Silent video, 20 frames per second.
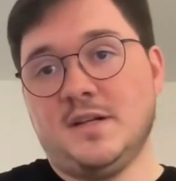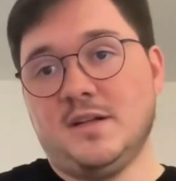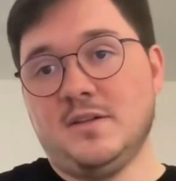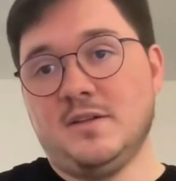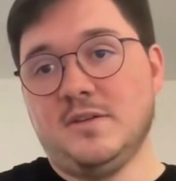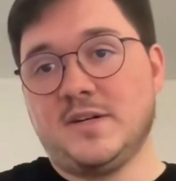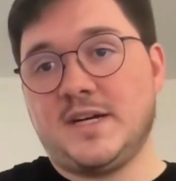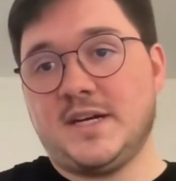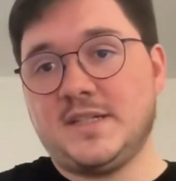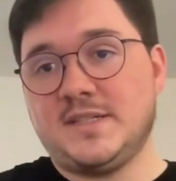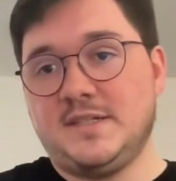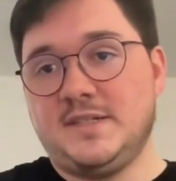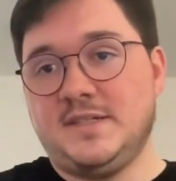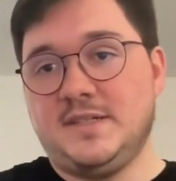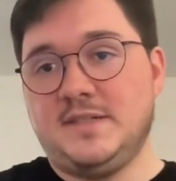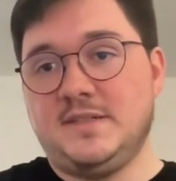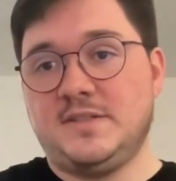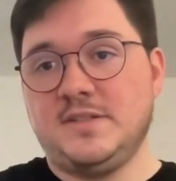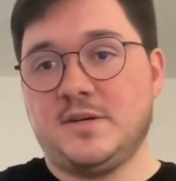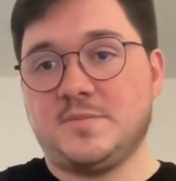look at
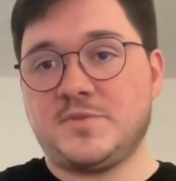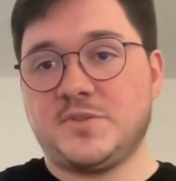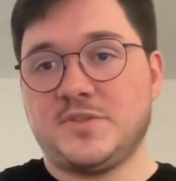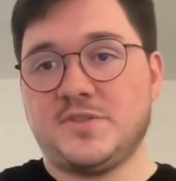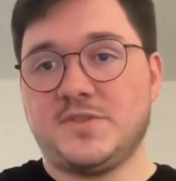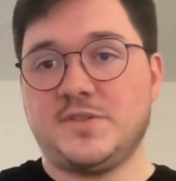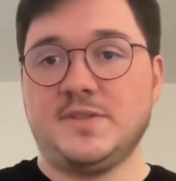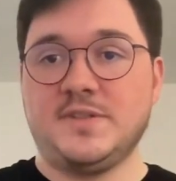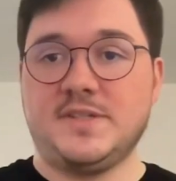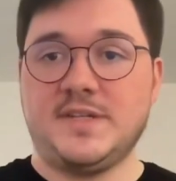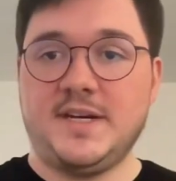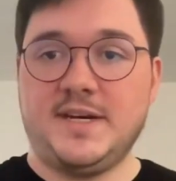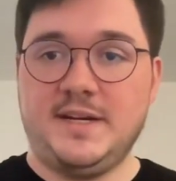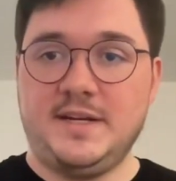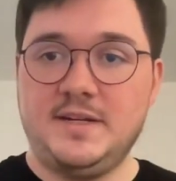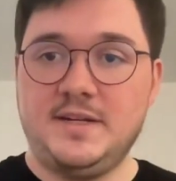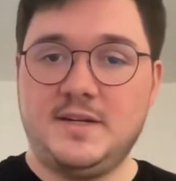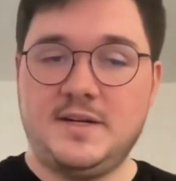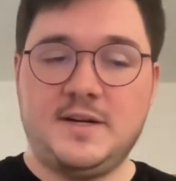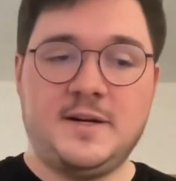the options
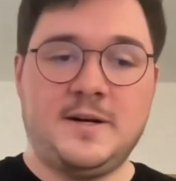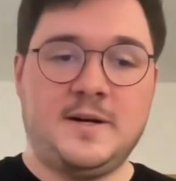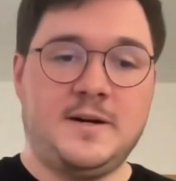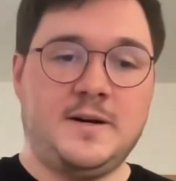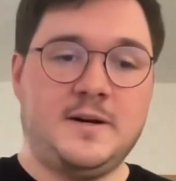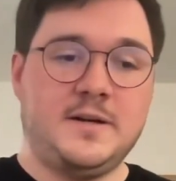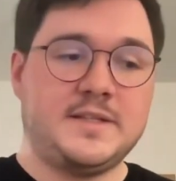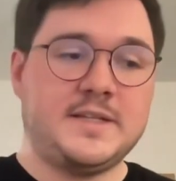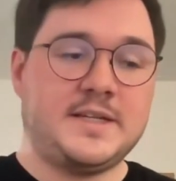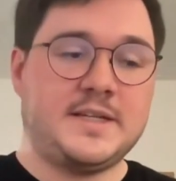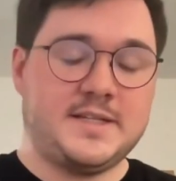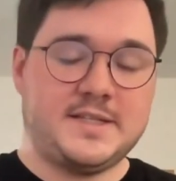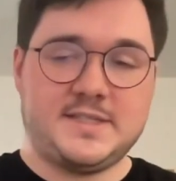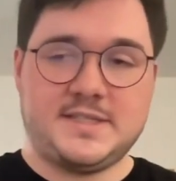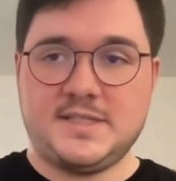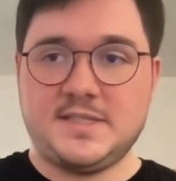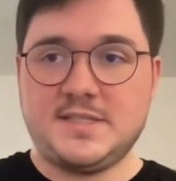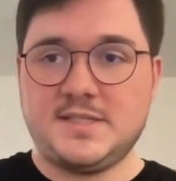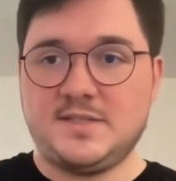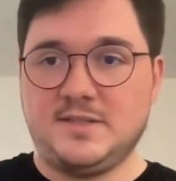today that
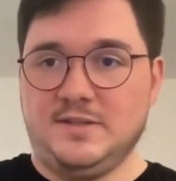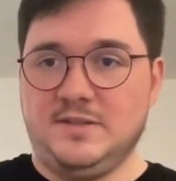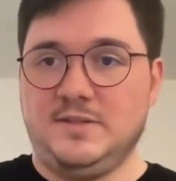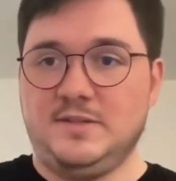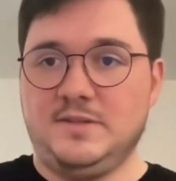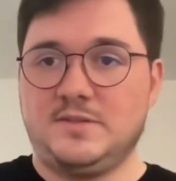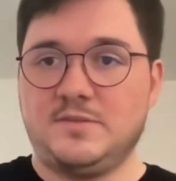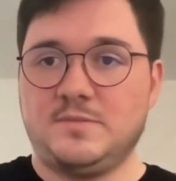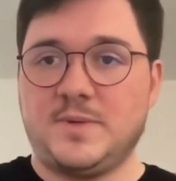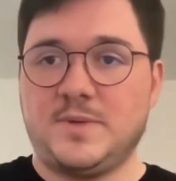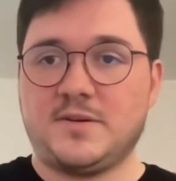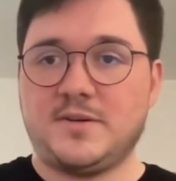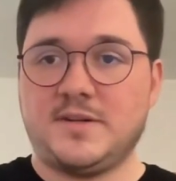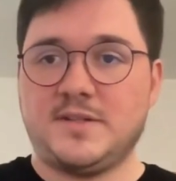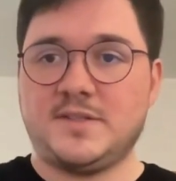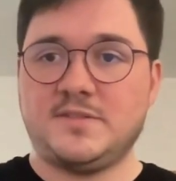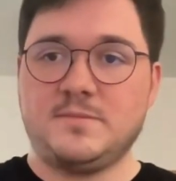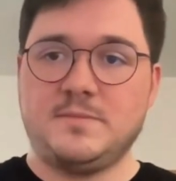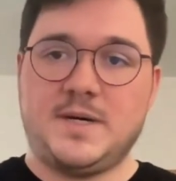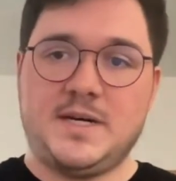exist to
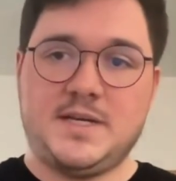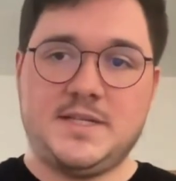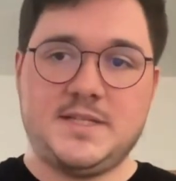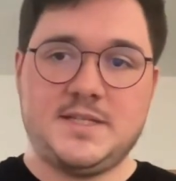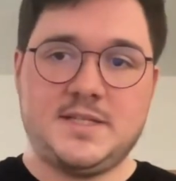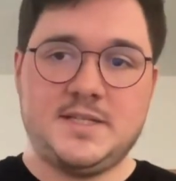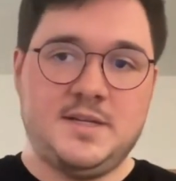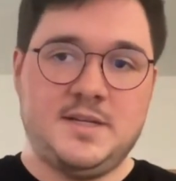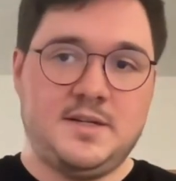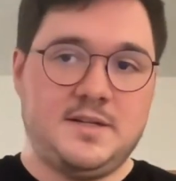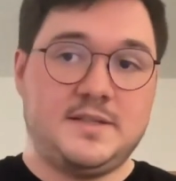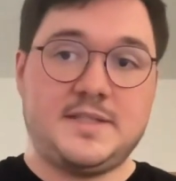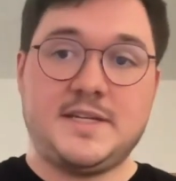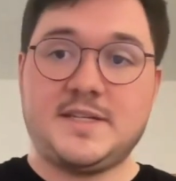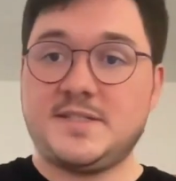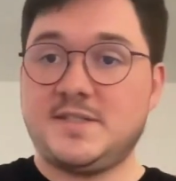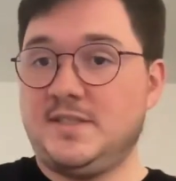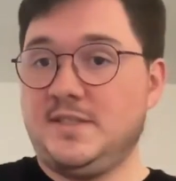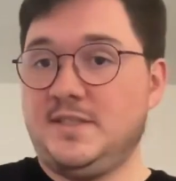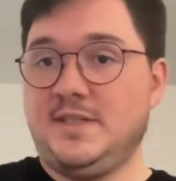migrate to Mass.
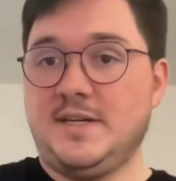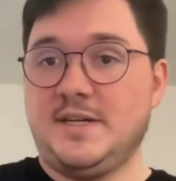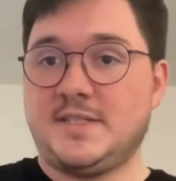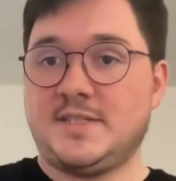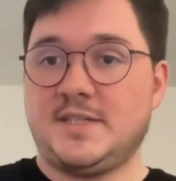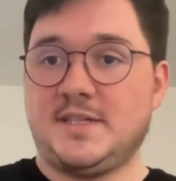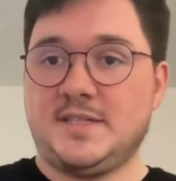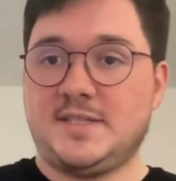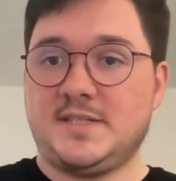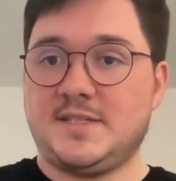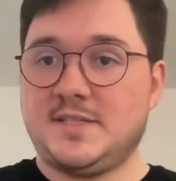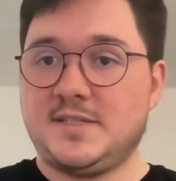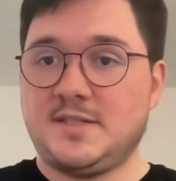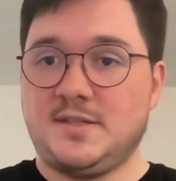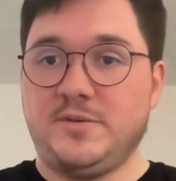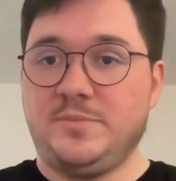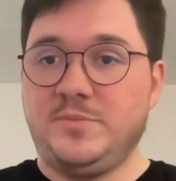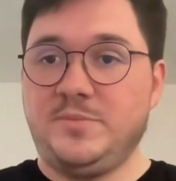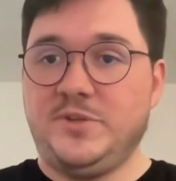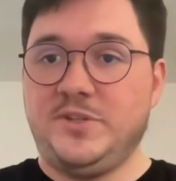that's the ESS
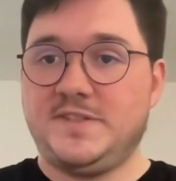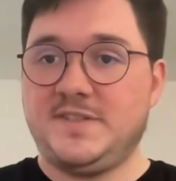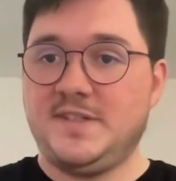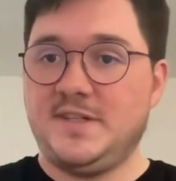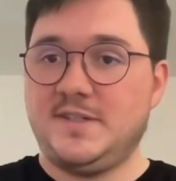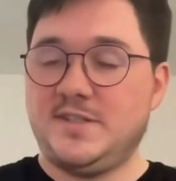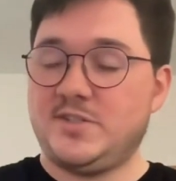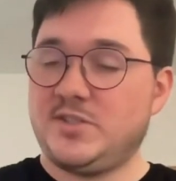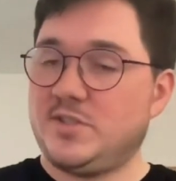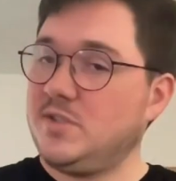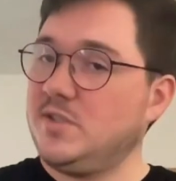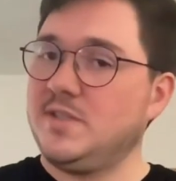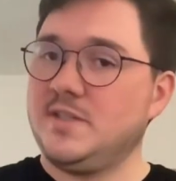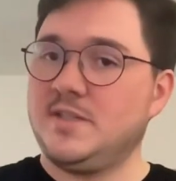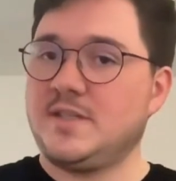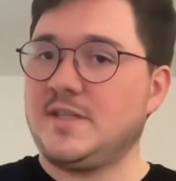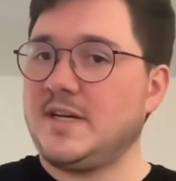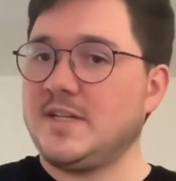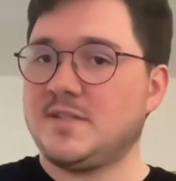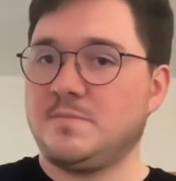Community
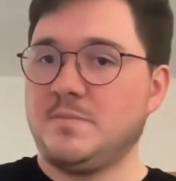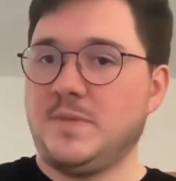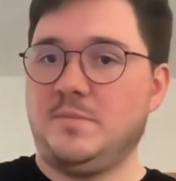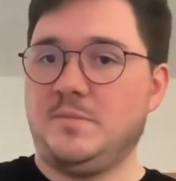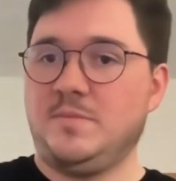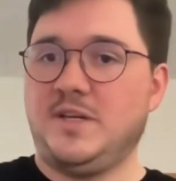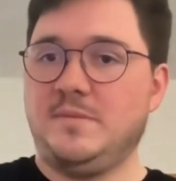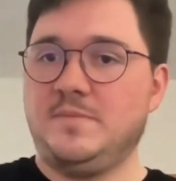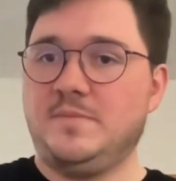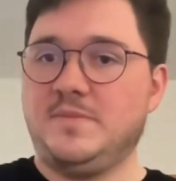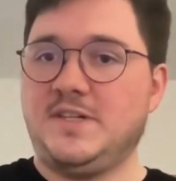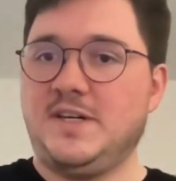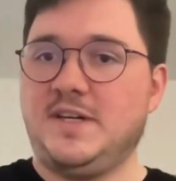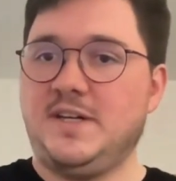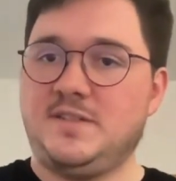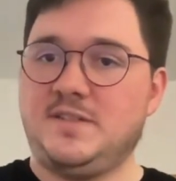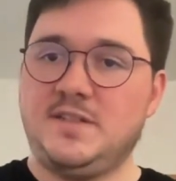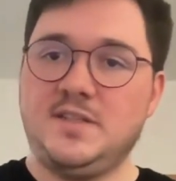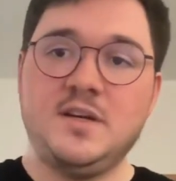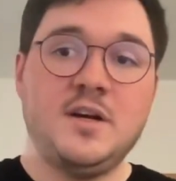Edition. That's maybe
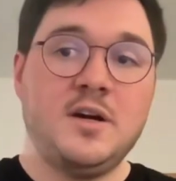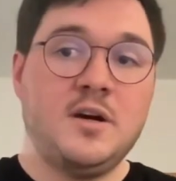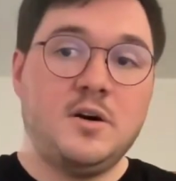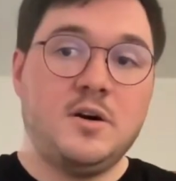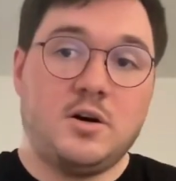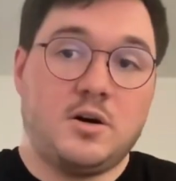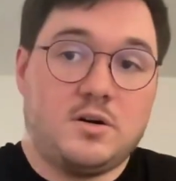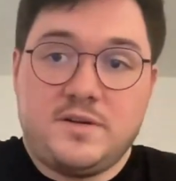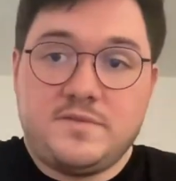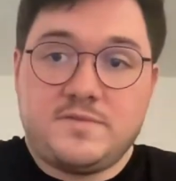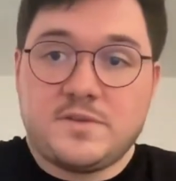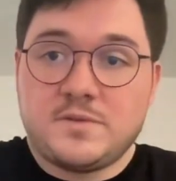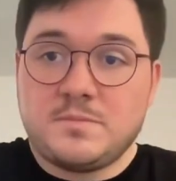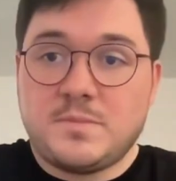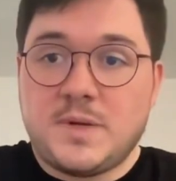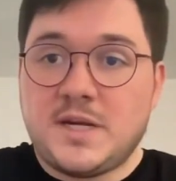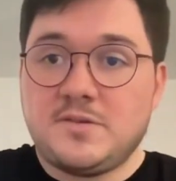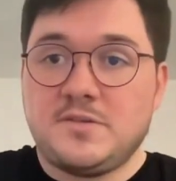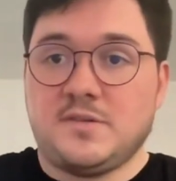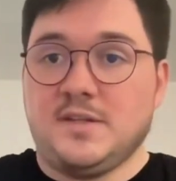MDAD, or even
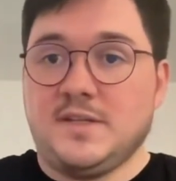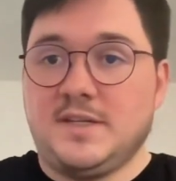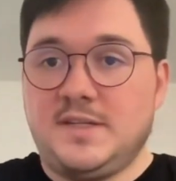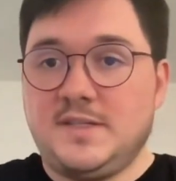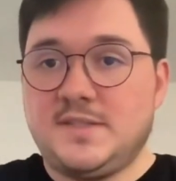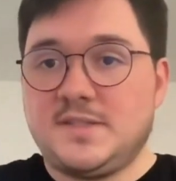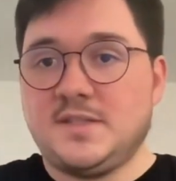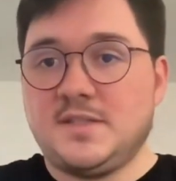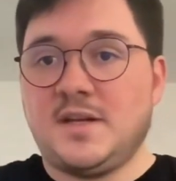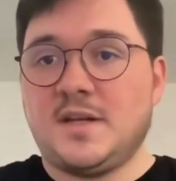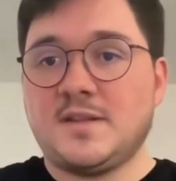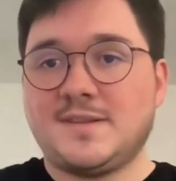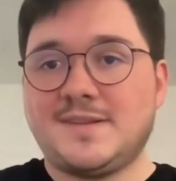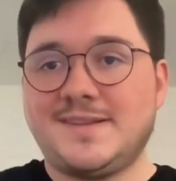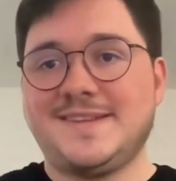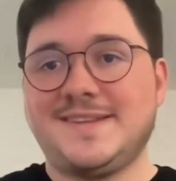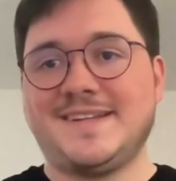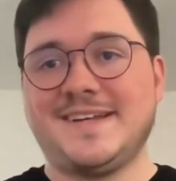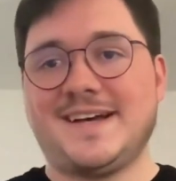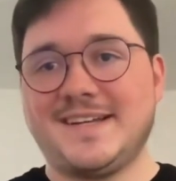manually. It's not
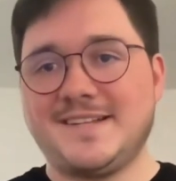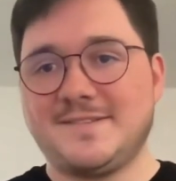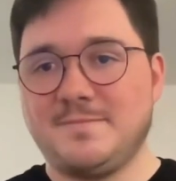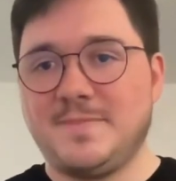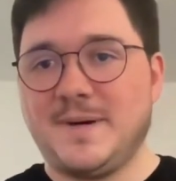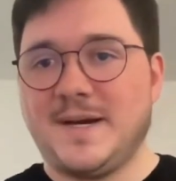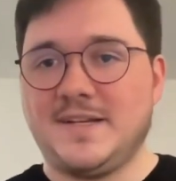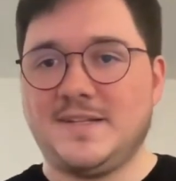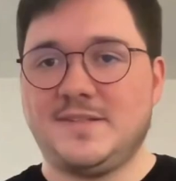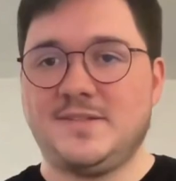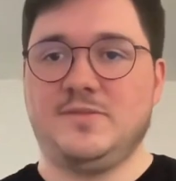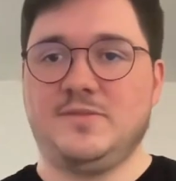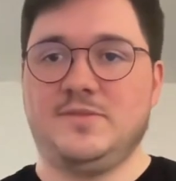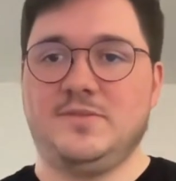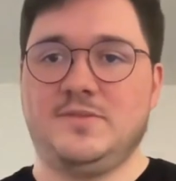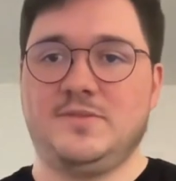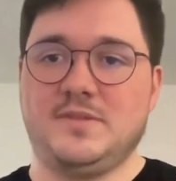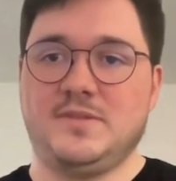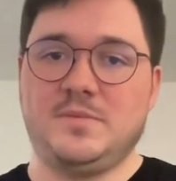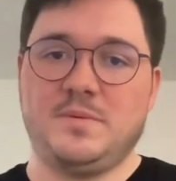that bad
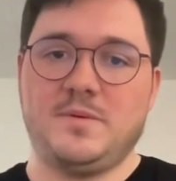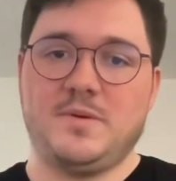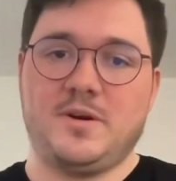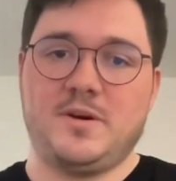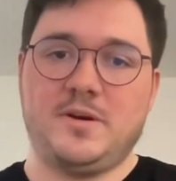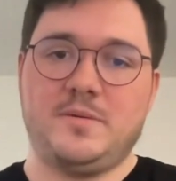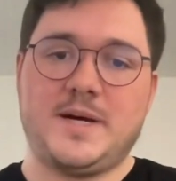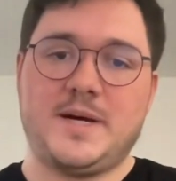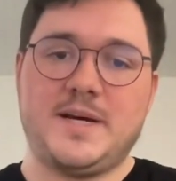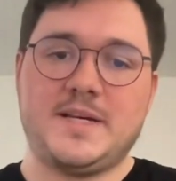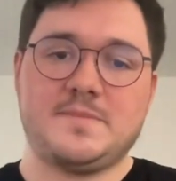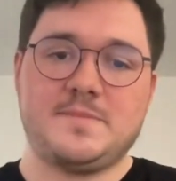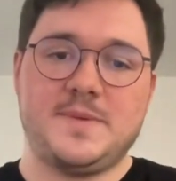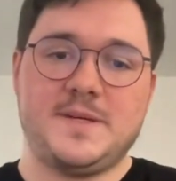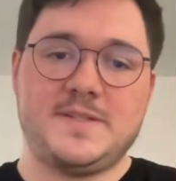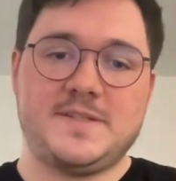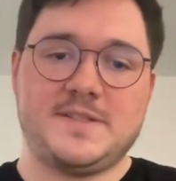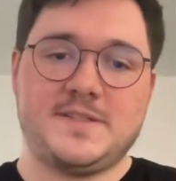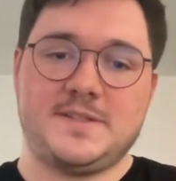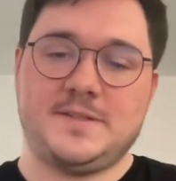to deploy mass,
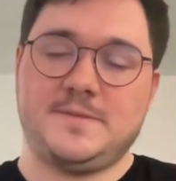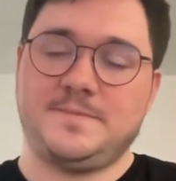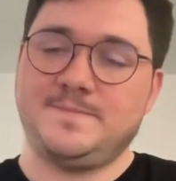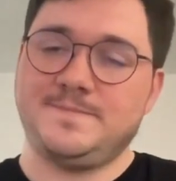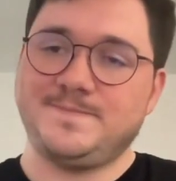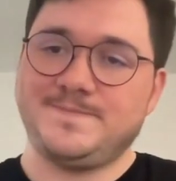basically.